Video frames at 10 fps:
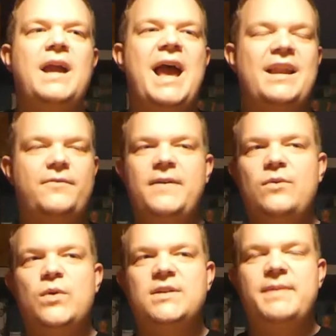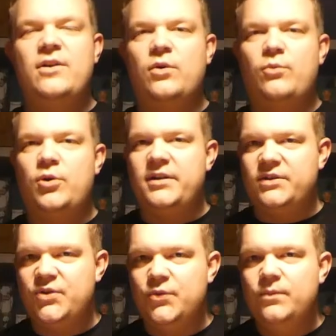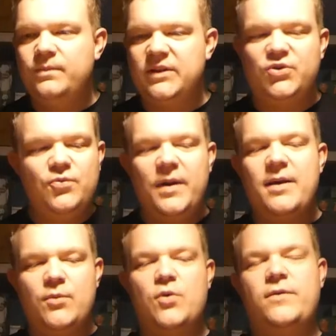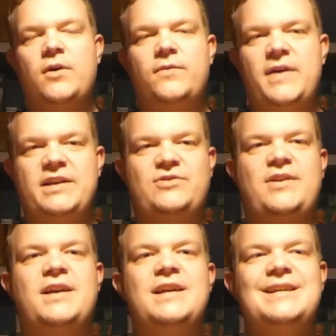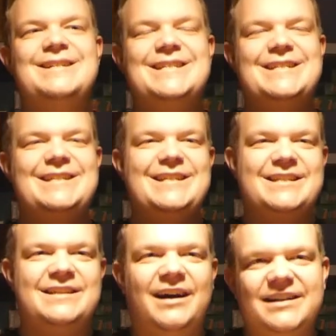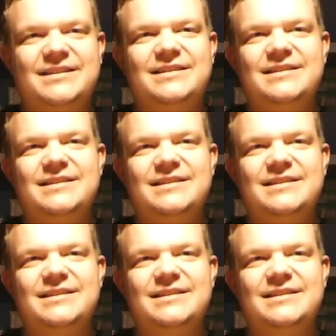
And I think Wingspan already worked at 2. The 2-player mode of Asia is not